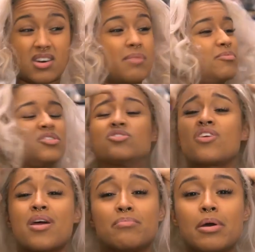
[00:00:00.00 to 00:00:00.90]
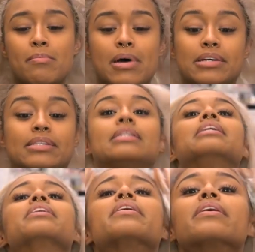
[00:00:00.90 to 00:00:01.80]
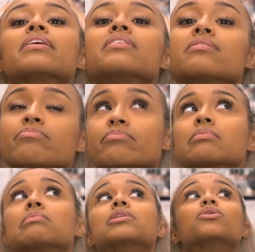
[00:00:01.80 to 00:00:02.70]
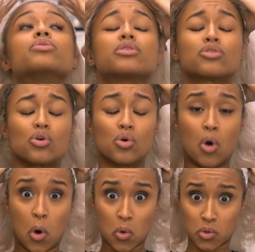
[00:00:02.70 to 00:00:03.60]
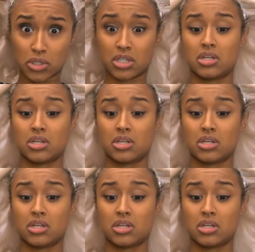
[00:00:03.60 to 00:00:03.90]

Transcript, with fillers: I'm just trying my best here. Oh, so cold.